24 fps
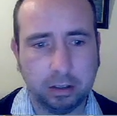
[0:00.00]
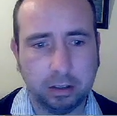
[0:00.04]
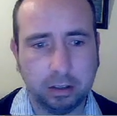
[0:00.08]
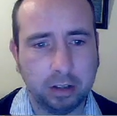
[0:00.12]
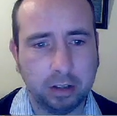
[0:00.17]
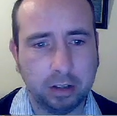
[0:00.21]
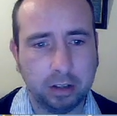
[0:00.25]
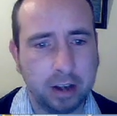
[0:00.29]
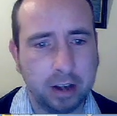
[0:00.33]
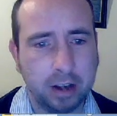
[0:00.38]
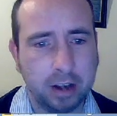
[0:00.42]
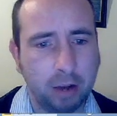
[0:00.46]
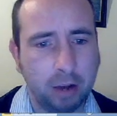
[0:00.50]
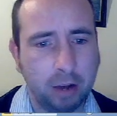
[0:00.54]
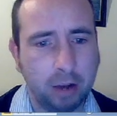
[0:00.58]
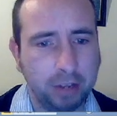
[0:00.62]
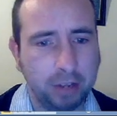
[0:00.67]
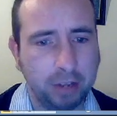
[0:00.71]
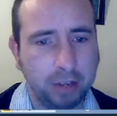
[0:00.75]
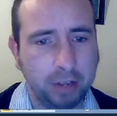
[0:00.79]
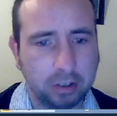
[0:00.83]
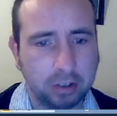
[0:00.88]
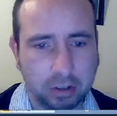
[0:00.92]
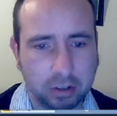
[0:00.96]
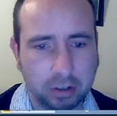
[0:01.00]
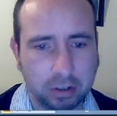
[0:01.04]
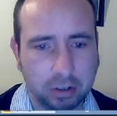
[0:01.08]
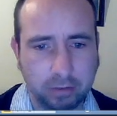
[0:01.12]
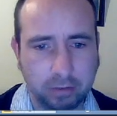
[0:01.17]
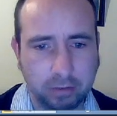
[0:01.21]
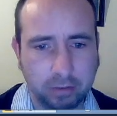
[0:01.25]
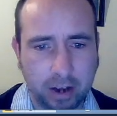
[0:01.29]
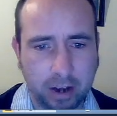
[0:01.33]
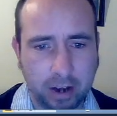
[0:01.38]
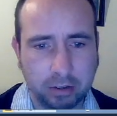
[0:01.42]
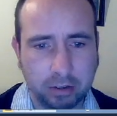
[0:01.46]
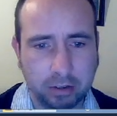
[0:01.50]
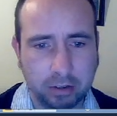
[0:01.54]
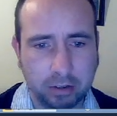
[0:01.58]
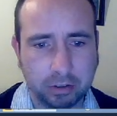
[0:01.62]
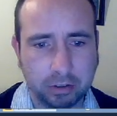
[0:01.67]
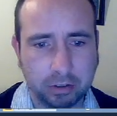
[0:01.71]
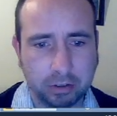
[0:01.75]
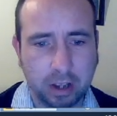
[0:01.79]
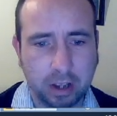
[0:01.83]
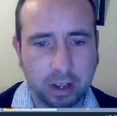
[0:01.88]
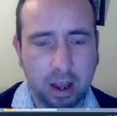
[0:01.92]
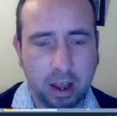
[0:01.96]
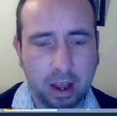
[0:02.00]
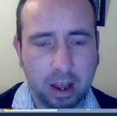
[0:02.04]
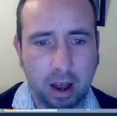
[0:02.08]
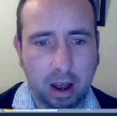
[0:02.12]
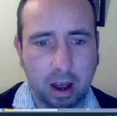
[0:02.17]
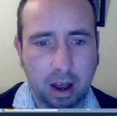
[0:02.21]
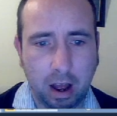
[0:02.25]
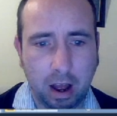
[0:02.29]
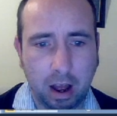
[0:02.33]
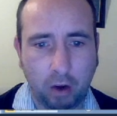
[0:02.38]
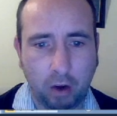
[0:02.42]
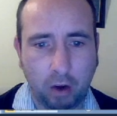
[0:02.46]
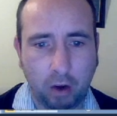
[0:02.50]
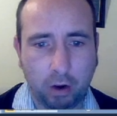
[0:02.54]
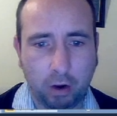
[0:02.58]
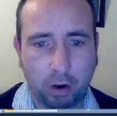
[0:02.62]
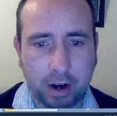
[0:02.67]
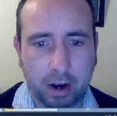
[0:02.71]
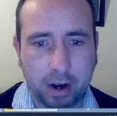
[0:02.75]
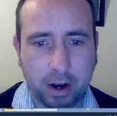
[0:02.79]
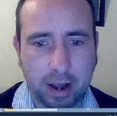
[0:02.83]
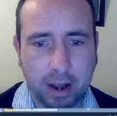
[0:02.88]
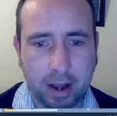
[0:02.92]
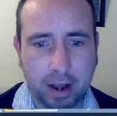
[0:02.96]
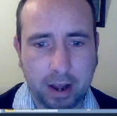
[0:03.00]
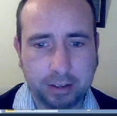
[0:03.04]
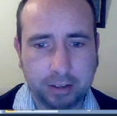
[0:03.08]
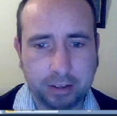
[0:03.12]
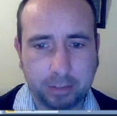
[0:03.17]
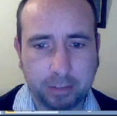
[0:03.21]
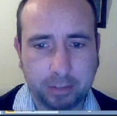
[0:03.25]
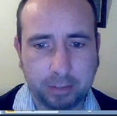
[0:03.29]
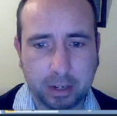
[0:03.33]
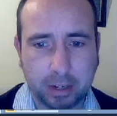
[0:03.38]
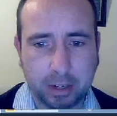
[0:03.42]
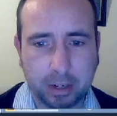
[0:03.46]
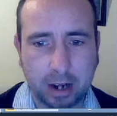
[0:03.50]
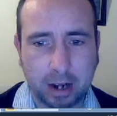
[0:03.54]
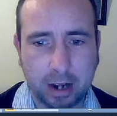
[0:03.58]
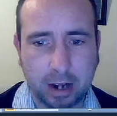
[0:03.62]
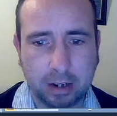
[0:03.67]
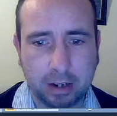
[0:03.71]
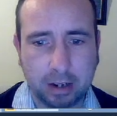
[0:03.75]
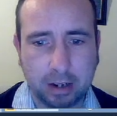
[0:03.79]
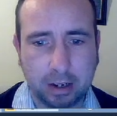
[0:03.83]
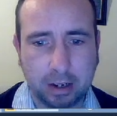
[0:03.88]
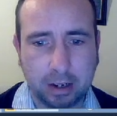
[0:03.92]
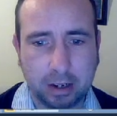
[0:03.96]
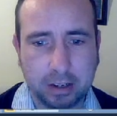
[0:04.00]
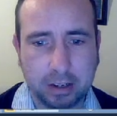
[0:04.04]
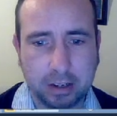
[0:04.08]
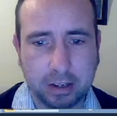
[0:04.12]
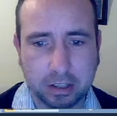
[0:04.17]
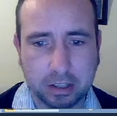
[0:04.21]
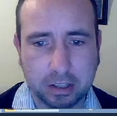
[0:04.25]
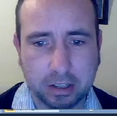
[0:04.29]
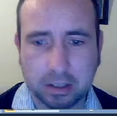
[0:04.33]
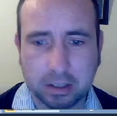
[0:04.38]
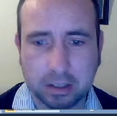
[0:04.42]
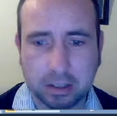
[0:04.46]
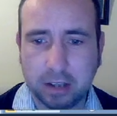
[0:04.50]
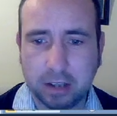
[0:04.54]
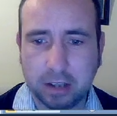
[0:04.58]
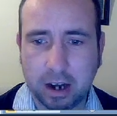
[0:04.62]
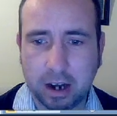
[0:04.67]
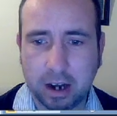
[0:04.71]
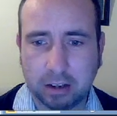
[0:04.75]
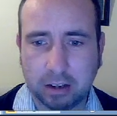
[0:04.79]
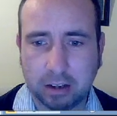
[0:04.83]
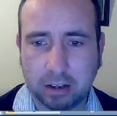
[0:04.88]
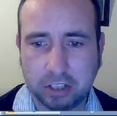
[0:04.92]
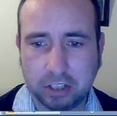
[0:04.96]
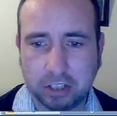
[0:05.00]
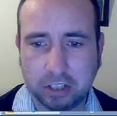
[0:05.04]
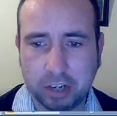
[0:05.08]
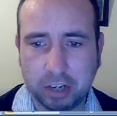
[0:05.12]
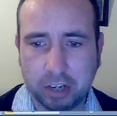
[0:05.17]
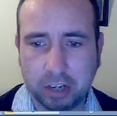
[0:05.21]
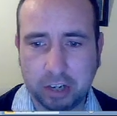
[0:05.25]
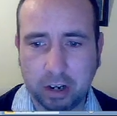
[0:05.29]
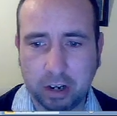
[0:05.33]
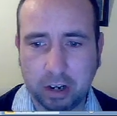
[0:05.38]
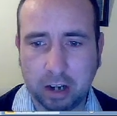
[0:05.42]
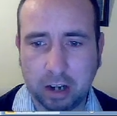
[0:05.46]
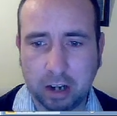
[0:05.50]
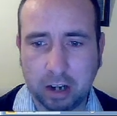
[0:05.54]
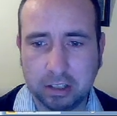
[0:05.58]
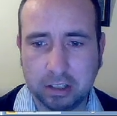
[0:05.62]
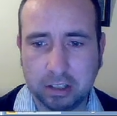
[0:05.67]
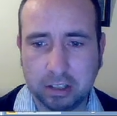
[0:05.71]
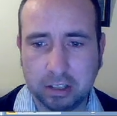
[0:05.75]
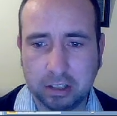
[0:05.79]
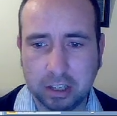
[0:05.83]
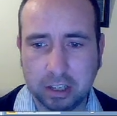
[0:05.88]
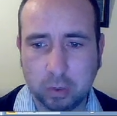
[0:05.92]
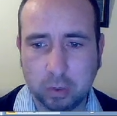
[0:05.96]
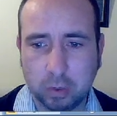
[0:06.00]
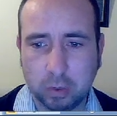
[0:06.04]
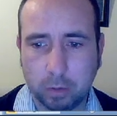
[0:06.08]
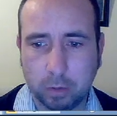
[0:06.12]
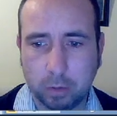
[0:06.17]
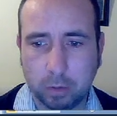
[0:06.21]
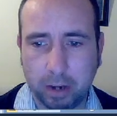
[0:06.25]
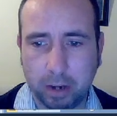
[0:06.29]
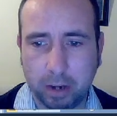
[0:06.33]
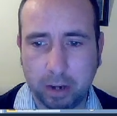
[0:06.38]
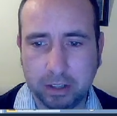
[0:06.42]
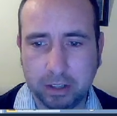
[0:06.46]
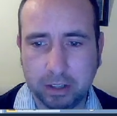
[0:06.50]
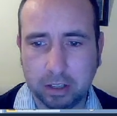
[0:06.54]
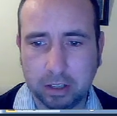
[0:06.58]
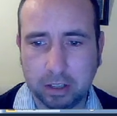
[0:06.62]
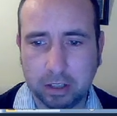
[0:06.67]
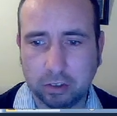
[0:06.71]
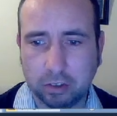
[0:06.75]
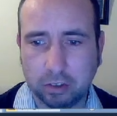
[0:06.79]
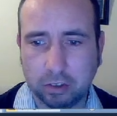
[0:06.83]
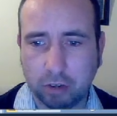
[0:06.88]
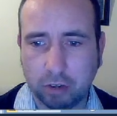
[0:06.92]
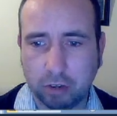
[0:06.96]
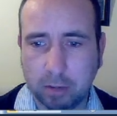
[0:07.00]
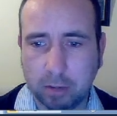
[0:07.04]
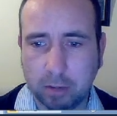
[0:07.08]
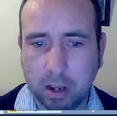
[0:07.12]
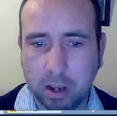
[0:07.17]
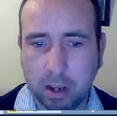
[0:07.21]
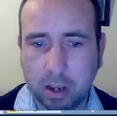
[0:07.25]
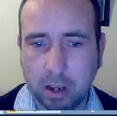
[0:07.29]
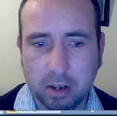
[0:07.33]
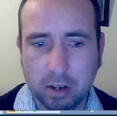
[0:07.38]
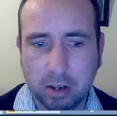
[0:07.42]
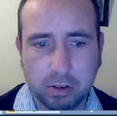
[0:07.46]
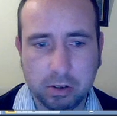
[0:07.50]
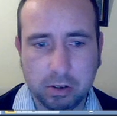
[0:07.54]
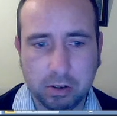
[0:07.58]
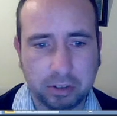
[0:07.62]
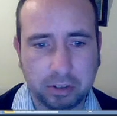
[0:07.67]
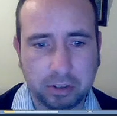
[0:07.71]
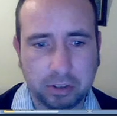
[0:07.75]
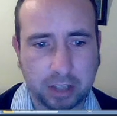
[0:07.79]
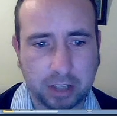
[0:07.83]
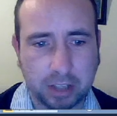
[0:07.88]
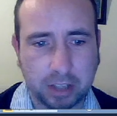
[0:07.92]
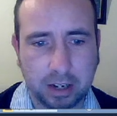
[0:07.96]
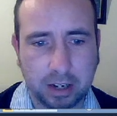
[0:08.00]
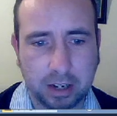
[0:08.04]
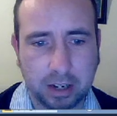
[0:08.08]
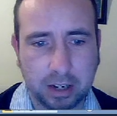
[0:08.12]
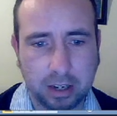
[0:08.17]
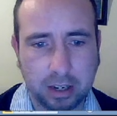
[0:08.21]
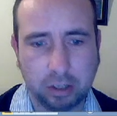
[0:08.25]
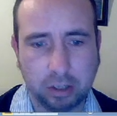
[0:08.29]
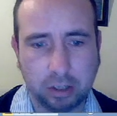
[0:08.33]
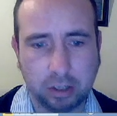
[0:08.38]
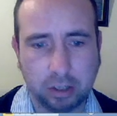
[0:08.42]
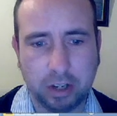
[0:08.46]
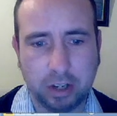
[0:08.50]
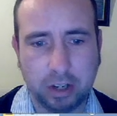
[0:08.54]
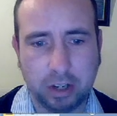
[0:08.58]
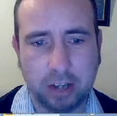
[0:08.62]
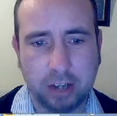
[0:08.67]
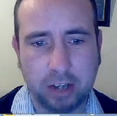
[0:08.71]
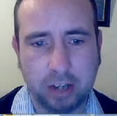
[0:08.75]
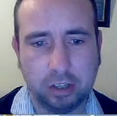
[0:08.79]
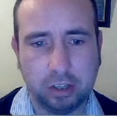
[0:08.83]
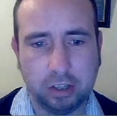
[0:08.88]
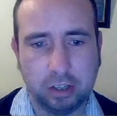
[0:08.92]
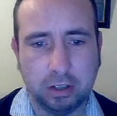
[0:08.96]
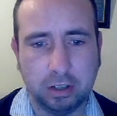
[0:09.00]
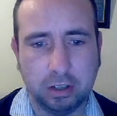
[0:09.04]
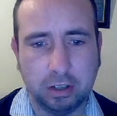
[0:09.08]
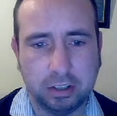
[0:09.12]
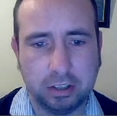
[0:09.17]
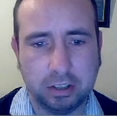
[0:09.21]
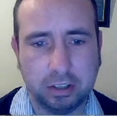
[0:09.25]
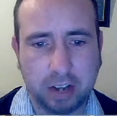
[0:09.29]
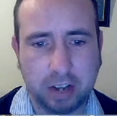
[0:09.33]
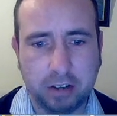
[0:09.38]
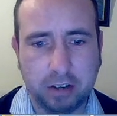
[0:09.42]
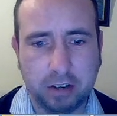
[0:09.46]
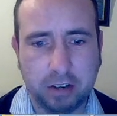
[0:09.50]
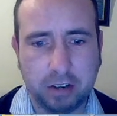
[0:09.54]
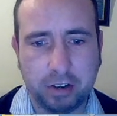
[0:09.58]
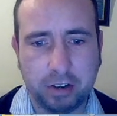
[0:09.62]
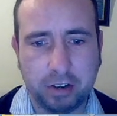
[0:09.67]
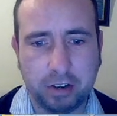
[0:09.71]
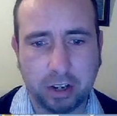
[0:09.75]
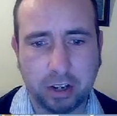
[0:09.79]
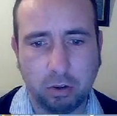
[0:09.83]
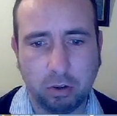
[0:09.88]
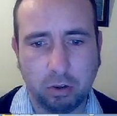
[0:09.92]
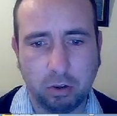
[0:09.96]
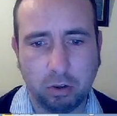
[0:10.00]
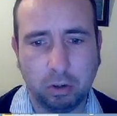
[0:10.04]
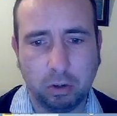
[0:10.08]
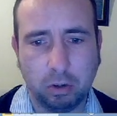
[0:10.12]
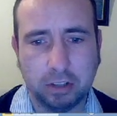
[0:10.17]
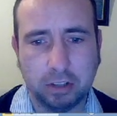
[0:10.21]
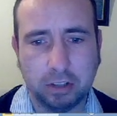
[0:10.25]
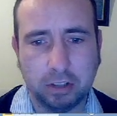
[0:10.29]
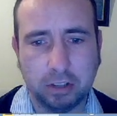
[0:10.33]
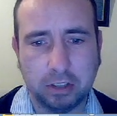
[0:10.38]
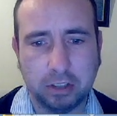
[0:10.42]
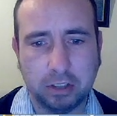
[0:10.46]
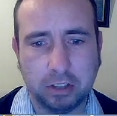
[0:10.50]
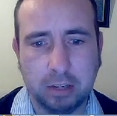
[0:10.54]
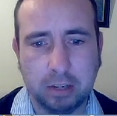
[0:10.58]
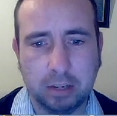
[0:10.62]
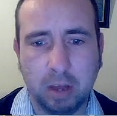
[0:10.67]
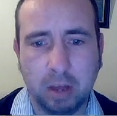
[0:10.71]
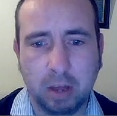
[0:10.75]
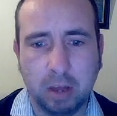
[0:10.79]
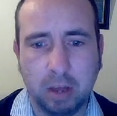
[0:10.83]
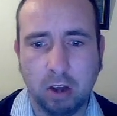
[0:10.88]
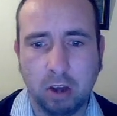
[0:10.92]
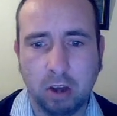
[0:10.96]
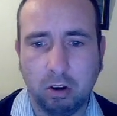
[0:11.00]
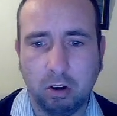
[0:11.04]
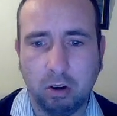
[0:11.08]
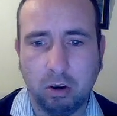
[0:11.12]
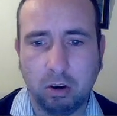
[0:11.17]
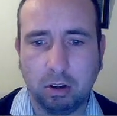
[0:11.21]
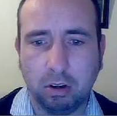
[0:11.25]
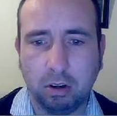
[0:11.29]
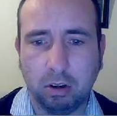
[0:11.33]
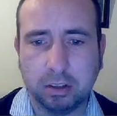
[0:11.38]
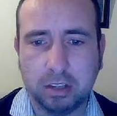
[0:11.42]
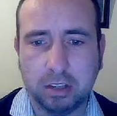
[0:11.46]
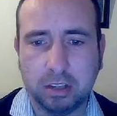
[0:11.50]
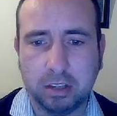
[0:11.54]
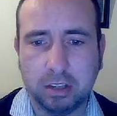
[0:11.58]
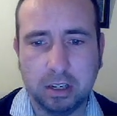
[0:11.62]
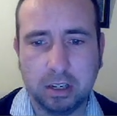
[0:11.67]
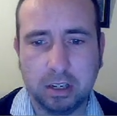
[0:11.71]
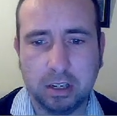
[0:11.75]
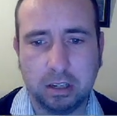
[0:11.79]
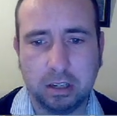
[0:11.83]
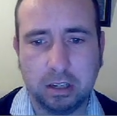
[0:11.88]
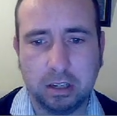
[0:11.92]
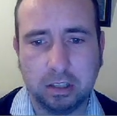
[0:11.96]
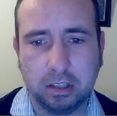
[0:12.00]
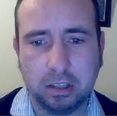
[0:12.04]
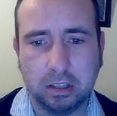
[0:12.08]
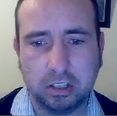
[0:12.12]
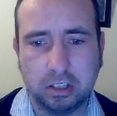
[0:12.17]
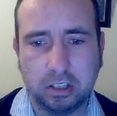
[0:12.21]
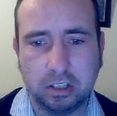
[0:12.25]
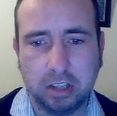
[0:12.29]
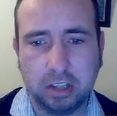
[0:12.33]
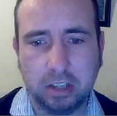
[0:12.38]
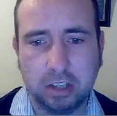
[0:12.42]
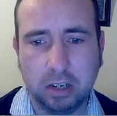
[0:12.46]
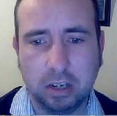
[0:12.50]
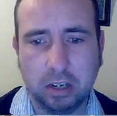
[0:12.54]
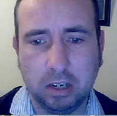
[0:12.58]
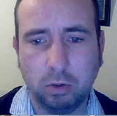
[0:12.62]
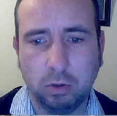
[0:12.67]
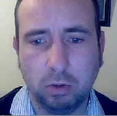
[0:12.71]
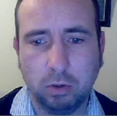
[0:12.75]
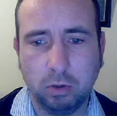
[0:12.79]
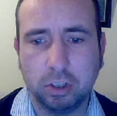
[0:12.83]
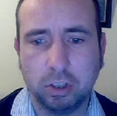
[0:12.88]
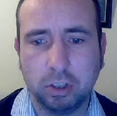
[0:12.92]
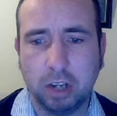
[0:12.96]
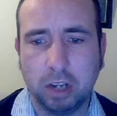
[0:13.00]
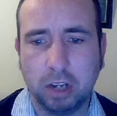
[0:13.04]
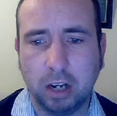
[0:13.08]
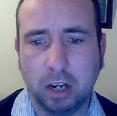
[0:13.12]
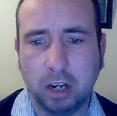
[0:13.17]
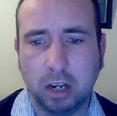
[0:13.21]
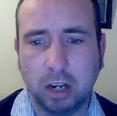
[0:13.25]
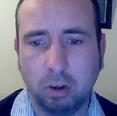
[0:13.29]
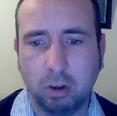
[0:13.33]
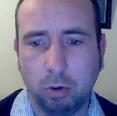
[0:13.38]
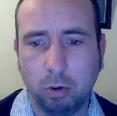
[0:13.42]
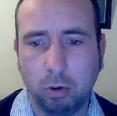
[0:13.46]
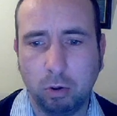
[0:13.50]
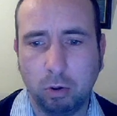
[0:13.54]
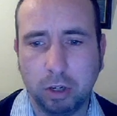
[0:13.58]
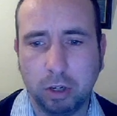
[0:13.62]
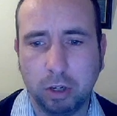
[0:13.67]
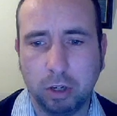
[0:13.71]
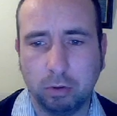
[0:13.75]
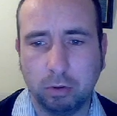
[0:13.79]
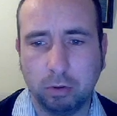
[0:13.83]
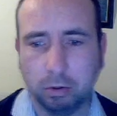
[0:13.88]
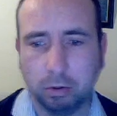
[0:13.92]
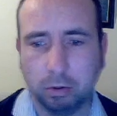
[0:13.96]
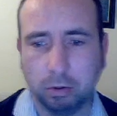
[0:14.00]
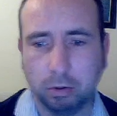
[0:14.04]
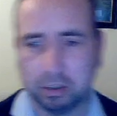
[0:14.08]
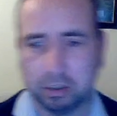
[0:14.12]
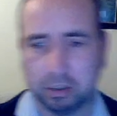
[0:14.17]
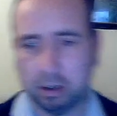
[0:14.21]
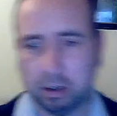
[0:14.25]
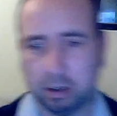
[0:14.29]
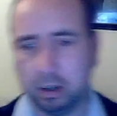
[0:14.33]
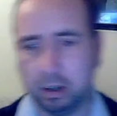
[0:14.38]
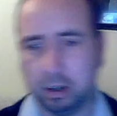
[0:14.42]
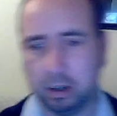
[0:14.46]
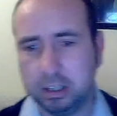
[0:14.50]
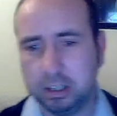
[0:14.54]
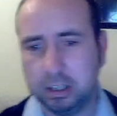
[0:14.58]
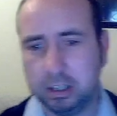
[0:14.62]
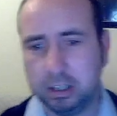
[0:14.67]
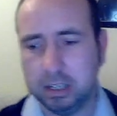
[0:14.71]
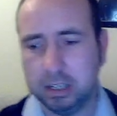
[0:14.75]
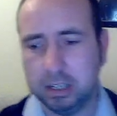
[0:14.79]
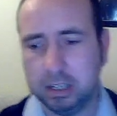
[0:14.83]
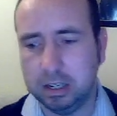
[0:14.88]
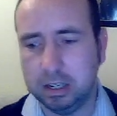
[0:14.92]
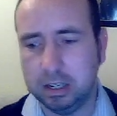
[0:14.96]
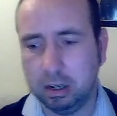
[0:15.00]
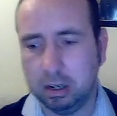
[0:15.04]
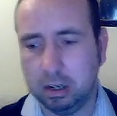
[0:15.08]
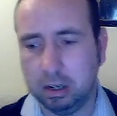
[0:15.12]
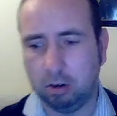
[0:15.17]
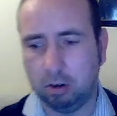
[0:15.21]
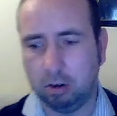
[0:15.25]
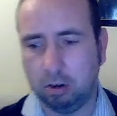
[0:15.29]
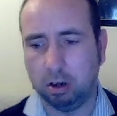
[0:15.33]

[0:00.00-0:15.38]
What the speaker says: Now that the 2 values OR and S have been calculated, they are serialized into a byte stream using an international standard encoding scheme called the Distinguished Encoding Rules, or DER.